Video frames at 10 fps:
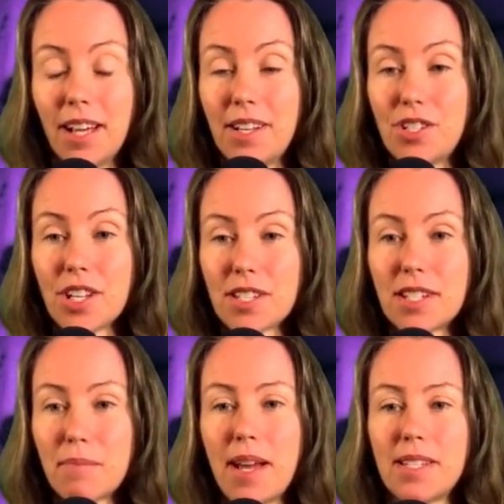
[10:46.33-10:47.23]
It's just
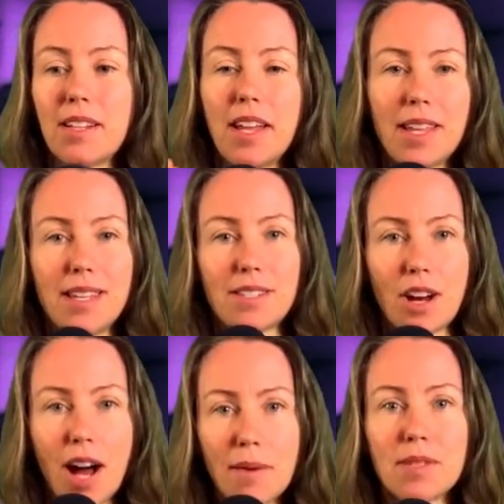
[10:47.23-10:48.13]
amazing. Like, these
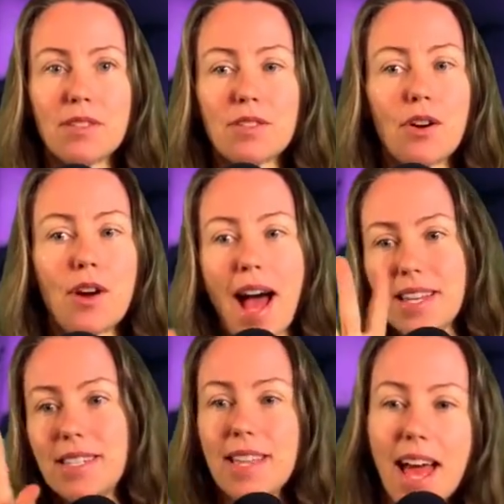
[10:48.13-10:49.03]
types are so
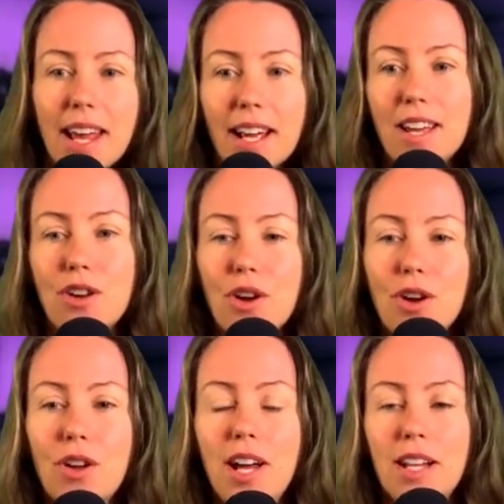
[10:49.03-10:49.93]
aesthetic, you
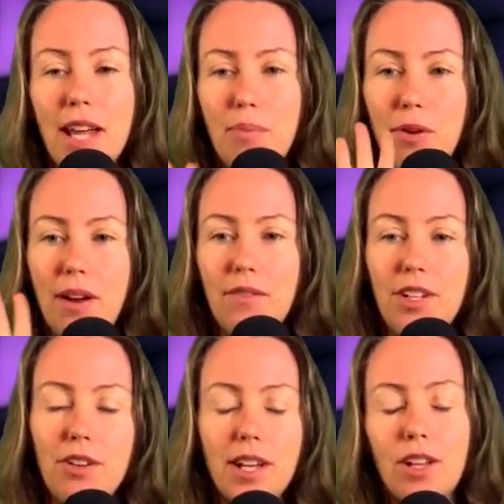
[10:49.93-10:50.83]
know, they put, you
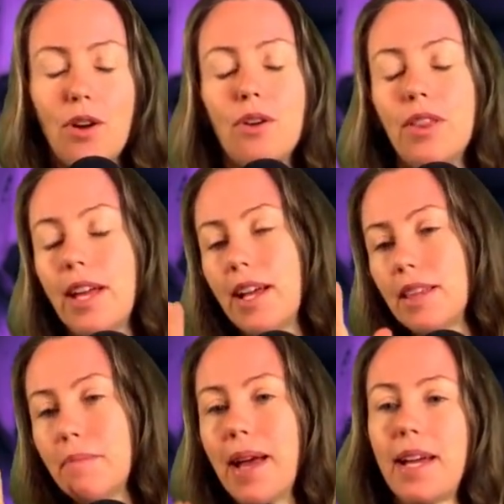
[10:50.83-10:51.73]
know, the clothing
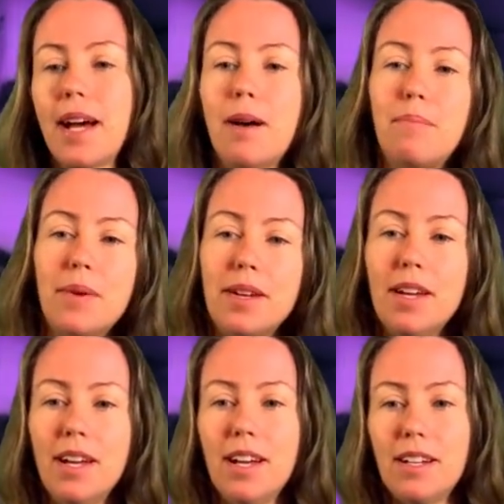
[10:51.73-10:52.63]
and the makeup and
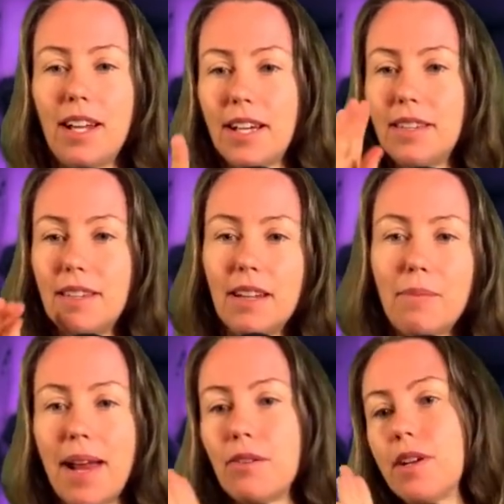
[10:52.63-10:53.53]
like the
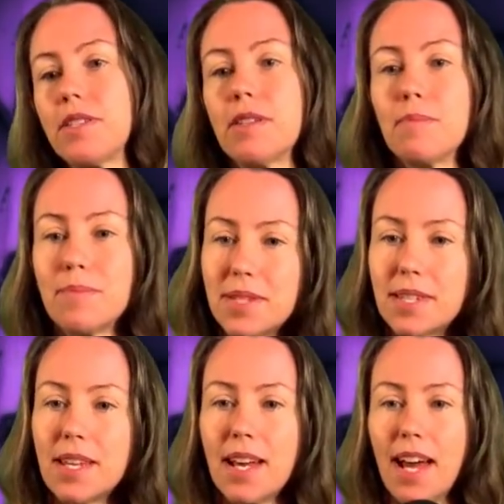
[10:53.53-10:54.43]

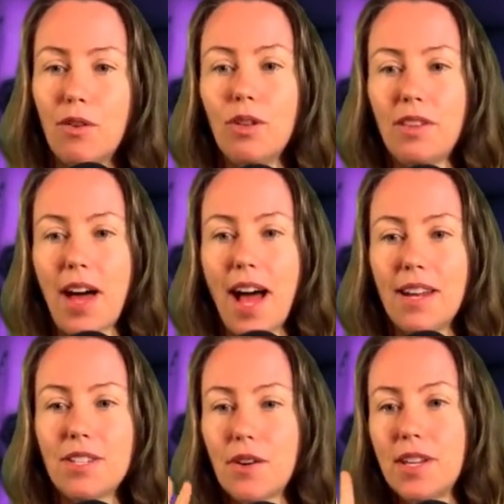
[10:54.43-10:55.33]
mannerisms and all of
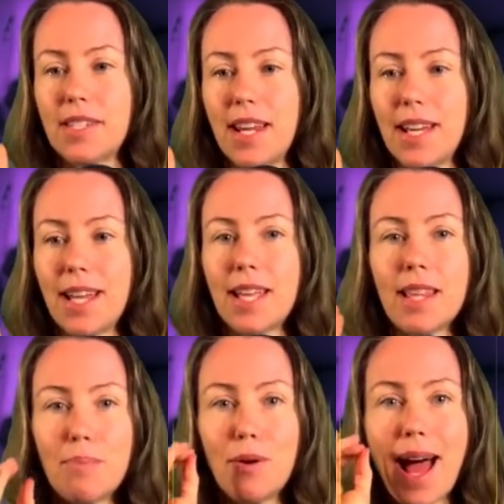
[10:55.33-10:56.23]
that. So aesthetic. And then
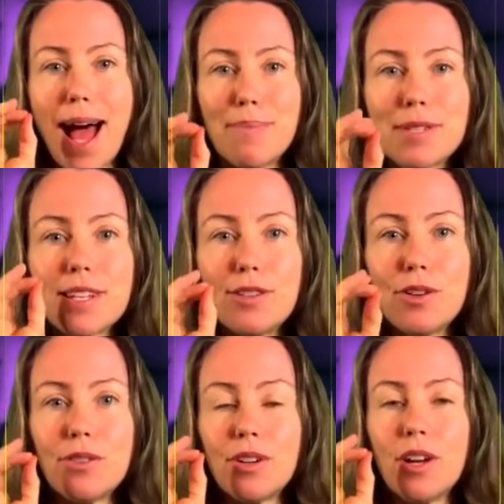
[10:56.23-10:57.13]
they put
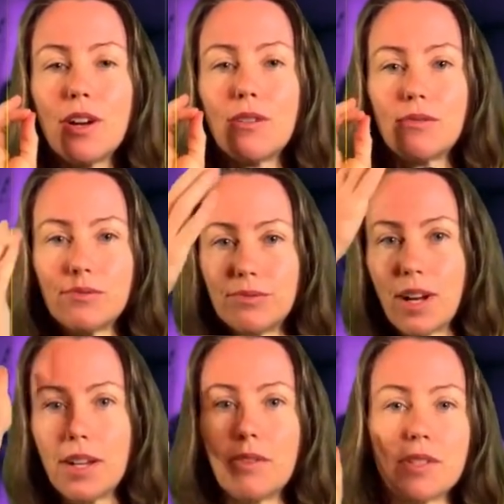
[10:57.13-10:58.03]
absolute,
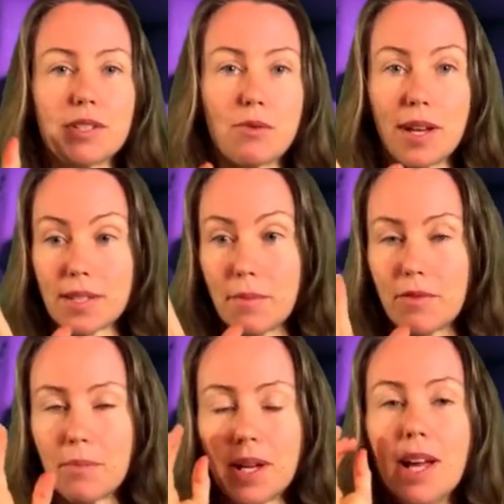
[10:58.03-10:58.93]
I don't know where square's coming
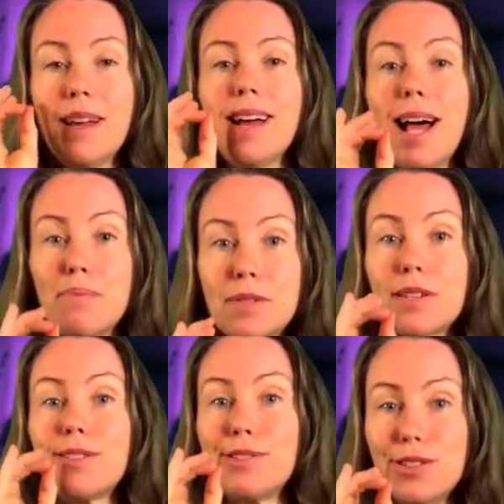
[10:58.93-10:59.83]
from, but
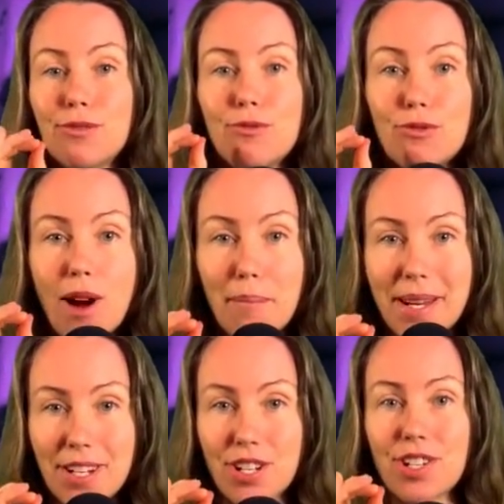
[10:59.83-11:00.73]
absolute
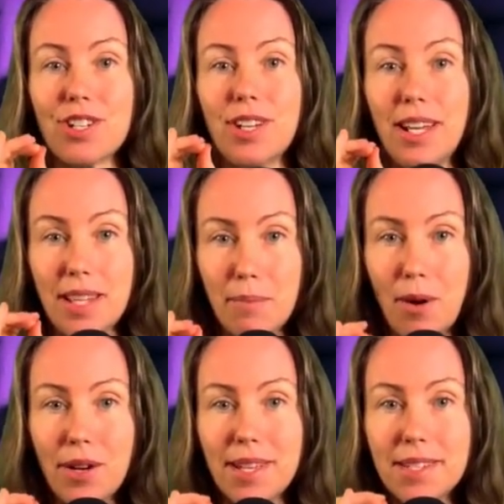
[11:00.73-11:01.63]
rubbish in their
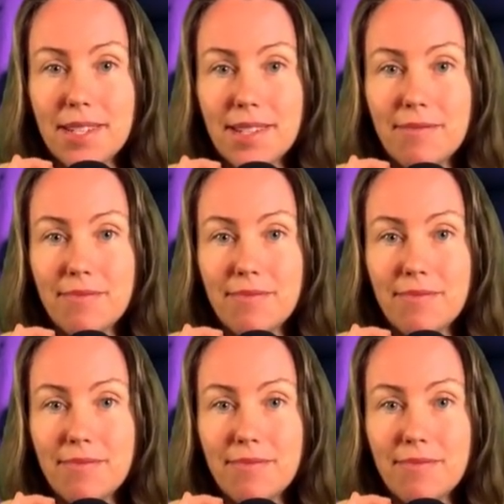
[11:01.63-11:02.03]
bodies.